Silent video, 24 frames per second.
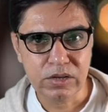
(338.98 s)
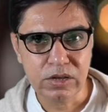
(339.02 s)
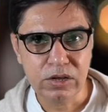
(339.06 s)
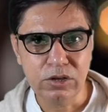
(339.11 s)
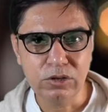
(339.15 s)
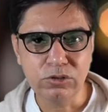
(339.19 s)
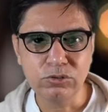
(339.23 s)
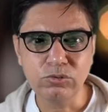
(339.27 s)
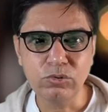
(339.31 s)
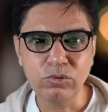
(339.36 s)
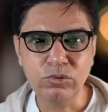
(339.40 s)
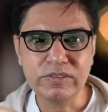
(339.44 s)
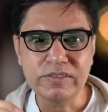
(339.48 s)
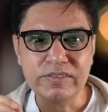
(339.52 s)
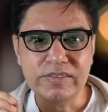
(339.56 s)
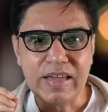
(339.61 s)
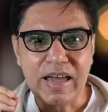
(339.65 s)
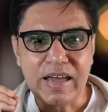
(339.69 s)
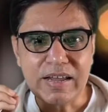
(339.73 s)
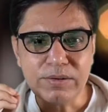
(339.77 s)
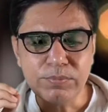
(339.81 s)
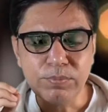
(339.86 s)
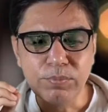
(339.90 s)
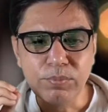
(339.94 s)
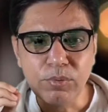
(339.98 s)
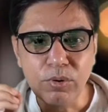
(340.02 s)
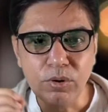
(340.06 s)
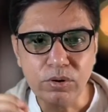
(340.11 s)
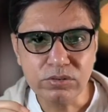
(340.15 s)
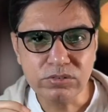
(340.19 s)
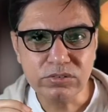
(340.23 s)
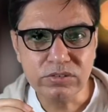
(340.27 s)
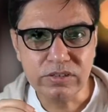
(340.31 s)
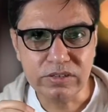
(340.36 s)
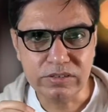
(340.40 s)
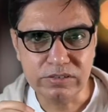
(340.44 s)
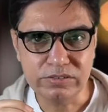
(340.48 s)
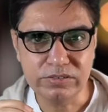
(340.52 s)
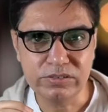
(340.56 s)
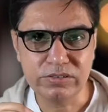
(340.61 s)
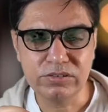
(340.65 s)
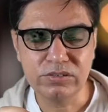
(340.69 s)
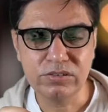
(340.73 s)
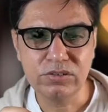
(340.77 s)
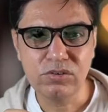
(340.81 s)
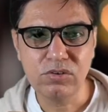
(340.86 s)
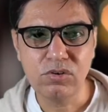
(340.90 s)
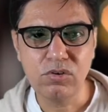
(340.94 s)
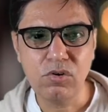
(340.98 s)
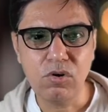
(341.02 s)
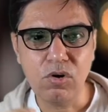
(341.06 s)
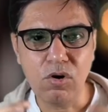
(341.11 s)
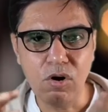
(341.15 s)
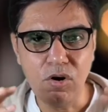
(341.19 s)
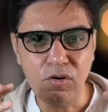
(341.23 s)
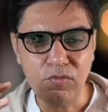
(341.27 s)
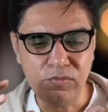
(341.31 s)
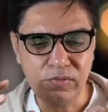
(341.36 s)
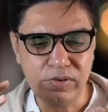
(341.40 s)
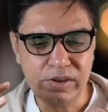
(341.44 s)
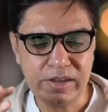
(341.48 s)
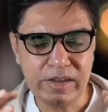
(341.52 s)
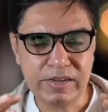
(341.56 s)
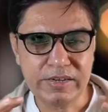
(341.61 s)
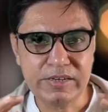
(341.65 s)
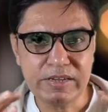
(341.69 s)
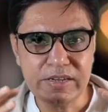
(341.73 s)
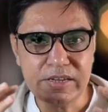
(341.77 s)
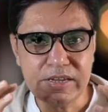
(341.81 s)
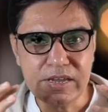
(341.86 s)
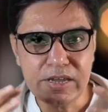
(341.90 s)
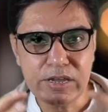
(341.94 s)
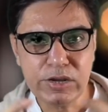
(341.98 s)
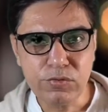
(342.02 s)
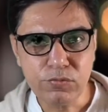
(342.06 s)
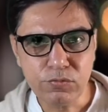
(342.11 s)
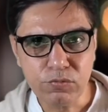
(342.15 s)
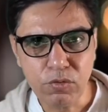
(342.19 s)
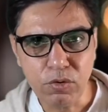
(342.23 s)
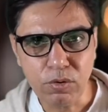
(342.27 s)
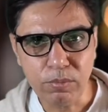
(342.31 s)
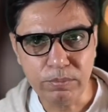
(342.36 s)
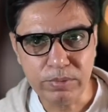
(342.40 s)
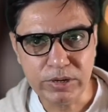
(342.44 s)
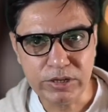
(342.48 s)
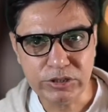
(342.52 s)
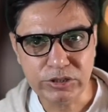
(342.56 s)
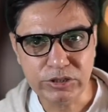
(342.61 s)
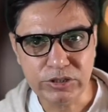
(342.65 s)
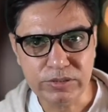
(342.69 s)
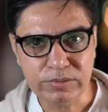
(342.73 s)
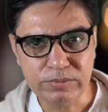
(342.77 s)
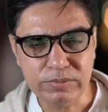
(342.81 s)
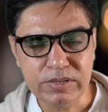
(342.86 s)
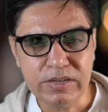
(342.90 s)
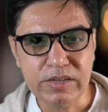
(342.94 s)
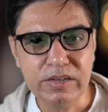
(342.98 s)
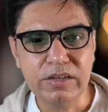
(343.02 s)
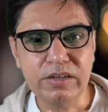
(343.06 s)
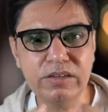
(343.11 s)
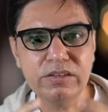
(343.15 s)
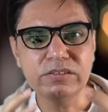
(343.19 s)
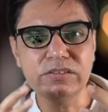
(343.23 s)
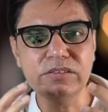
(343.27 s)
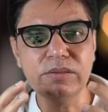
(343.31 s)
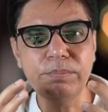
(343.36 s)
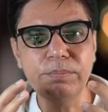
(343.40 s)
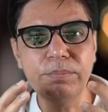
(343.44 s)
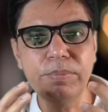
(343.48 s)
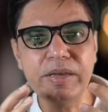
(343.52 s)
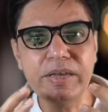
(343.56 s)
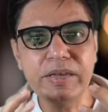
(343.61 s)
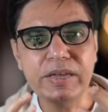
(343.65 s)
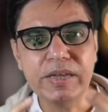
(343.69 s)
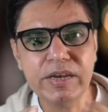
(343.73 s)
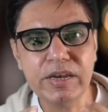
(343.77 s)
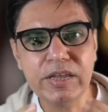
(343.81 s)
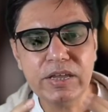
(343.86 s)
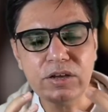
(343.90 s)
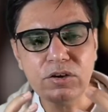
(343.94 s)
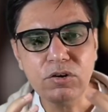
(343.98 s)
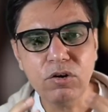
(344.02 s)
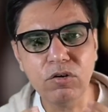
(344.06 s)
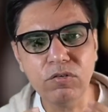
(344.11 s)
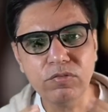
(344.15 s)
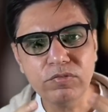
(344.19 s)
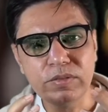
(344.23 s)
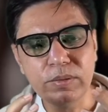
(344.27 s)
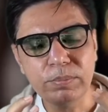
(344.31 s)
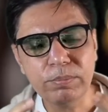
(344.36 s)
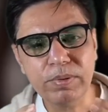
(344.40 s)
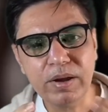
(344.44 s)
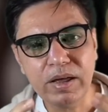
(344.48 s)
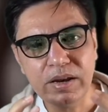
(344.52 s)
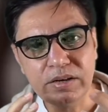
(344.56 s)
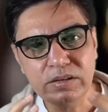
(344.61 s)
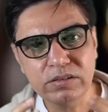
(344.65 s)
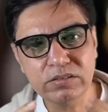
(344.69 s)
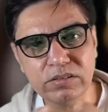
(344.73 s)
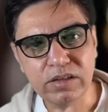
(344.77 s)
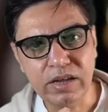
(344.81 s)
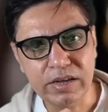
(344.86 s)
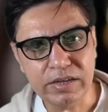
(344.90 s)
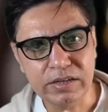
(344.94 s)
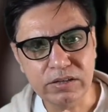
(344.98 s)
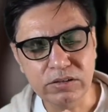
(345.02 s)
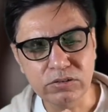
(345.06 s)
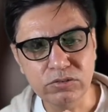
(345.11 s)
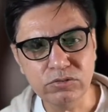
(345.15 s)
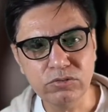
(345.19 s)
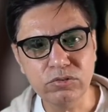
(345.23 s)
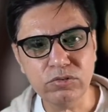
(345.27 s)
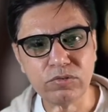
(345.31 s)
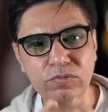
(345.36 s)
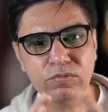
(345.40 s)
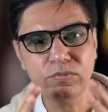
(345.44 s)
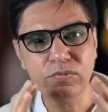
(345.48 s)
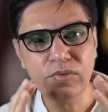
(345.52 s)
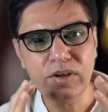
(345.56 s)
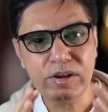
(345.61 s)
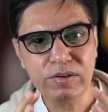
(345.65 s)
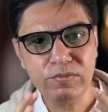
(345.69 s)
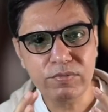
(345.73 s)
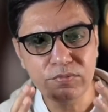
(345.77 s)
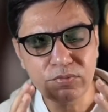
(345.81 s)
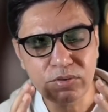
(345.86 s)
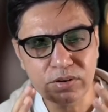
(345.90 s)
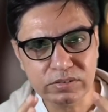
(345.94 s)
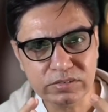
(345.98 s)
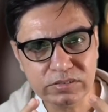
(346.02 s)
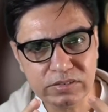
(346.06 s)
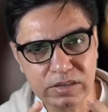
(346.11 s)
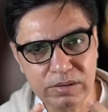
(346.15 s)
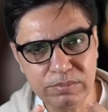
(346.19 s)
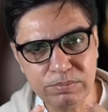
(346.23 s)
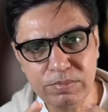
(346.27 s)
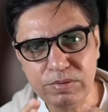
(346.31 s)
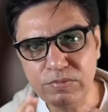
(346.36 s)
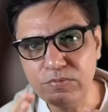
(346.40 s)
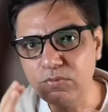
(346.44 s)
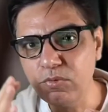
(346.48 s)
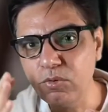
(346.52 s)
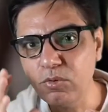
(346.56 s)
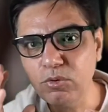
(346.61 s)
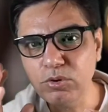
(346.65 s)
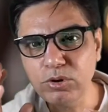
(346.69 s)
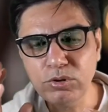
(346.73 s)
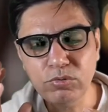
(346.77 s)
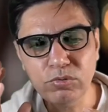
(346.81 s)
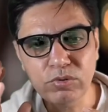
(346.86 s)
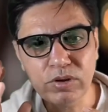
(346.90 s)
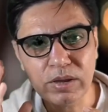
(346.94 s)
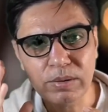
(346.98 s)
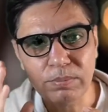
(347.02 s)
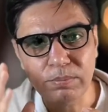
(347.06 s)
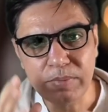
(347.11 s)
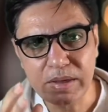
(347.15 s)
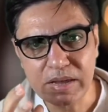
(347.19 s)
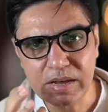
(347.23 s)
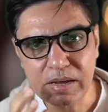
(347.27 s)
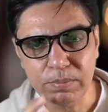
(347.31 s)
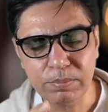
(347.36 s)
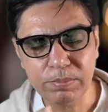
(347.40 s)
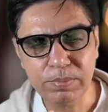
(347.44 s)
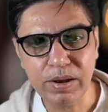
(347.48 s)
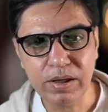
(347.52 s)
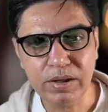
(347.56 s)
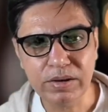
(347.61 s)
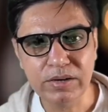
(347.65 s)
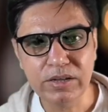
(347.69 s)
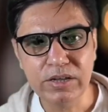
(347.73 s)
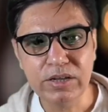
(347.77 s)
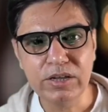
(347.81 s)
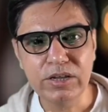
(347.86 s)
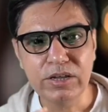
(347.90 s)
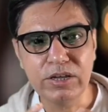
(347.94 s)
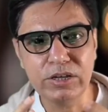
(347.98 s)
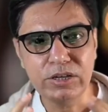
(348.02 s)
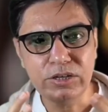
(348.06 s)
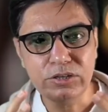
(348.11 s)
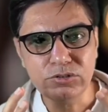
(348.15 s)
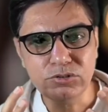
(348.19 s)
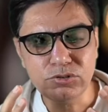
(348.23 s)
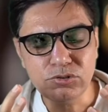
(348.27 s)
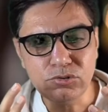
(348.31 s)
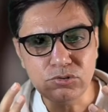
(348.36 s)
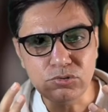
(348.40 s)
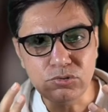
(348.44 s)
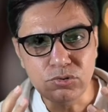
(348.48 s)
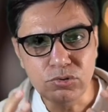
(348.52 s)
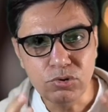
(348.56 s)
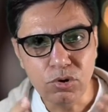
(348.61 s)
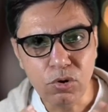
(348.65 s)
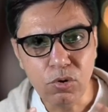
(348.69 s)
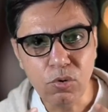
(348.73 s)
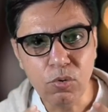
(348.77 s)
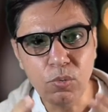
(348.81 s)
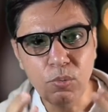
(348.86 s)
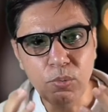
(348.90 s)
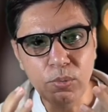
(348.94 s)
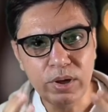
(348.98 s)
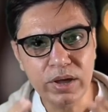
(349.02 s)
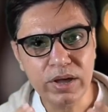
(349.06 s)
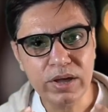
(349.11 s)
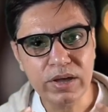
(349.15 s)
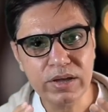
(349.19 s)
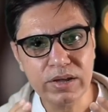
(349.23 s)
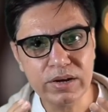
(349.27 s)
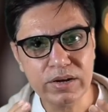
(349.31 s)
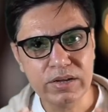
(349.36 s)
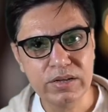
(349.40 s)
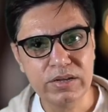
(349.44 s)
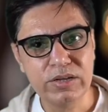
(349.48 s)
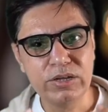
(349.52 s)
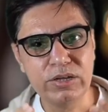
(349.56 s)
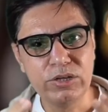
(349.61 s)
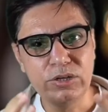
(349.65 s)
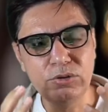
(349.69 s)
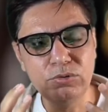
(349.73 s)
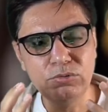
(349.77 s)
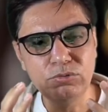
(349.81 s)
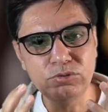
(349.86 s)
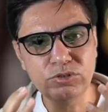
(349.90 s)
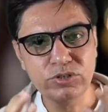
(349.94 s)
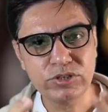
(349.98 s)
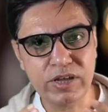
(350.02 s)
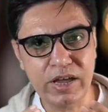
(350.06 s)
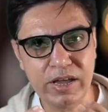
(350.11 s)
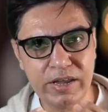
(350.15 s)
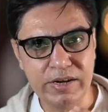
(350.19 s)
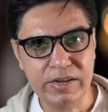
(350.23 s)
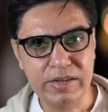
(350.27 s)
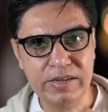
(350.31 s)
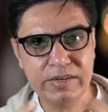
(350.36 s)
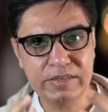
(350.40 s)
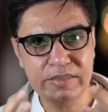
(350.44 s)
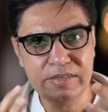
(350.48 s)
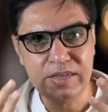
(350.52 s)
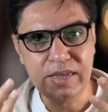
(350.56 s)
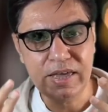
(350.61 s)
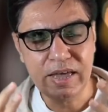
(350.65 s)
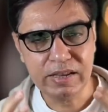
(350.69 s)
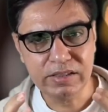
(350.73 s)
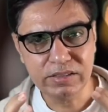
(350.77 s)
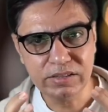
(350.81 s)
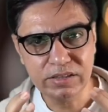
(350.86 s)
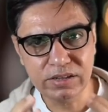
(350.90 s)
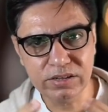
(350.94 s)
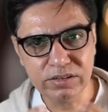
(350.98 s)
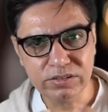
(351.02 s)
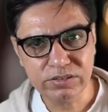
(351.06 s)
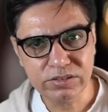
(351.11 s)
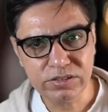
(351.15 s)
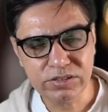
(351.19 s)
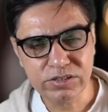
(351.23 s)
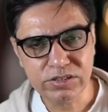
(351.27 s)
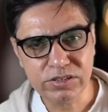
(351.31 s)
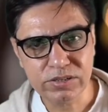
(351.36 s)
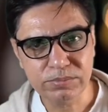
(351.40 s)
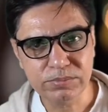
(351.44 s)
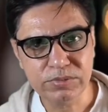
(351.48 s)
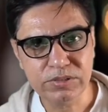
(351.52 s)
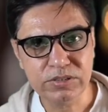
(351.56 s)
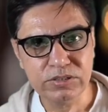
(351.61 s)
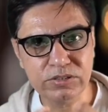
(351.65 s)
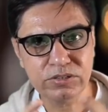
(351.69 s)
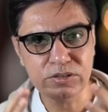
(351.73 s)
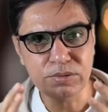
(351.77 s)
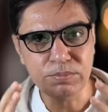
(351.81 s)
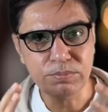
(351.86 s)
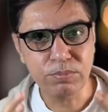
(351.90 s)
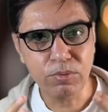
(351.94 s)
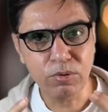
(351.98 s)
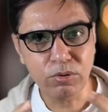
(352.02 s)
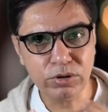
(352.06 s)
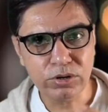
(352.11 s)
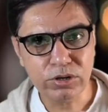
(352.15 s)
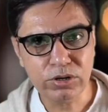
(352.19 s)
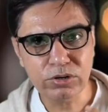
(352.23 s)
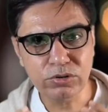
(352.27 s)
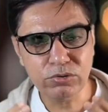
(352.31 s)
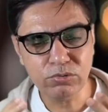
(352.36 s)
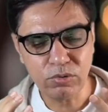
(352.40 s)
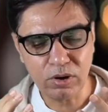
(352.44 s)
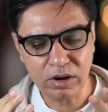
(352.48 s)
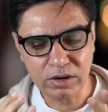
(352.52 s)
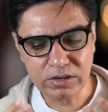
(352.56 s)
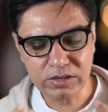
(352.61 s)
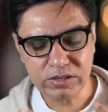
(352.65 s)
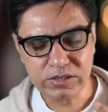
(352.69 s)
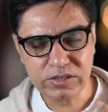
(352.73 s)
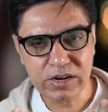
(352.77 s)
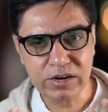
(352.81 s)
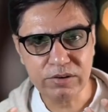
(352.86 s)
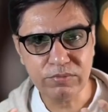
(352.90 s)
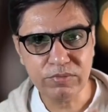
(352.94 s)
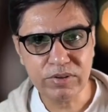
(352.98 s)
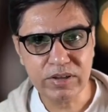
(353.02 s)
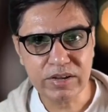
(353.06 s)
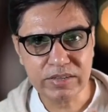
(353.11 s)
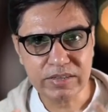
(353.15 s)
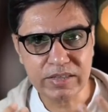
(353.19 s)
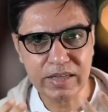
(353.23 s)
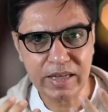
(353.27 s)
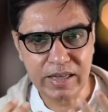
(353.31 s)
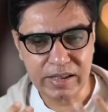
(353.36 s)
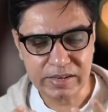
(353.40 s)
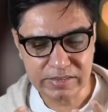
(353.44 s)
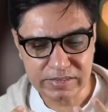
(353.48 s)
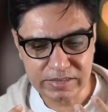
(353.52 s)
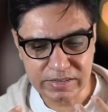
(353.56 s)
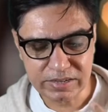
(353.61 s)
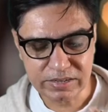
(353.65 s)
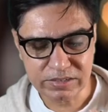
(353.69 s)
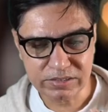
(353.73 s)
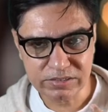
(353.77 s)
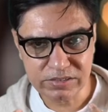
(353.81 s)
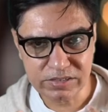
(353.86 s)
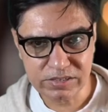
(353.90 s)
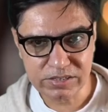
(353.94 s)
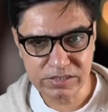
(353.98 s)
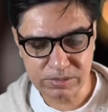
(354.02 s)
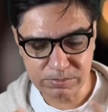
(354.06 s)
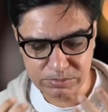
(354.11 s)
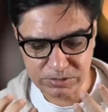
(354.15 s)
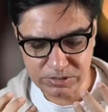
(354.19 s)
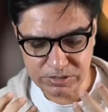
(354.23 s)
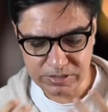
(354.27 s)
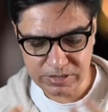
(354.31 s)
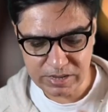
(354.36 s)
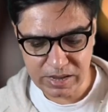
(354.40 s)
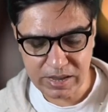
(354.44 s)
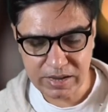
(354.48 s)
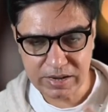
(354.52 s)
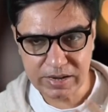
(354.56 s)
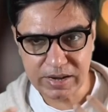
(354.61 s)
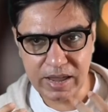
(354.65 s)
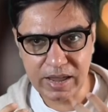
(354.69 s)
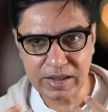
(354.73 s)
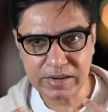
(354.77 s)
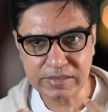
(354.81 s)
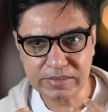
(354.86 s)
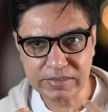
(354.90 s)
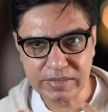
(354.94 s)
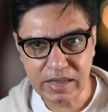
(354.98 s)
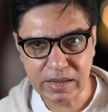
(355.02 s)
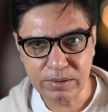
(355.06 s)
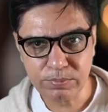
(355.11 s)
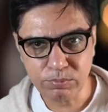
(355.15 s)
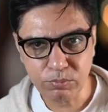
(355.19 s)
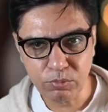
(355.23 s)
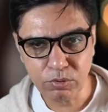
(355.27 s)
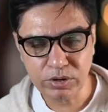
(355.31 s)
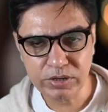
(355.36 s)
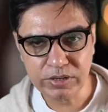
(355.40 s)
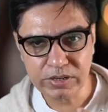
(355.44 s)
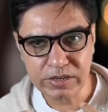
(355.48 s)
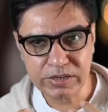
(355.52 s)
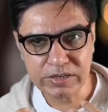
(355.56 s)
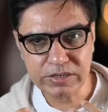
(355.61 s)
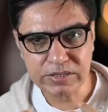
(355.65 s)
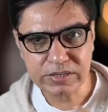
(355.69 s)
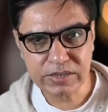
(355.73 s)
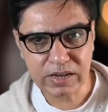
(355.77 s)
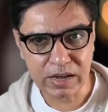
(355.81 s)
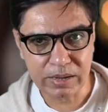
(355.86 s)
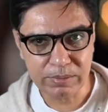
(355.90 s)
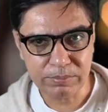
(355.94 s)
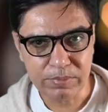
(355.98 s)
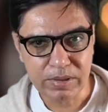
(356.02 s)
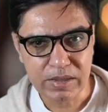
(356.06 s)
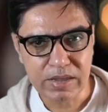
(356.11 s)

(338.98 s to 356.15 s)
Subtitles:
So that process of getting information is the beginning of the planning cycle. So the very first thing before you can make a plan is to know where you stand. In the healthcare systems, it's important to understand where the healthcare systems stand at that point in time.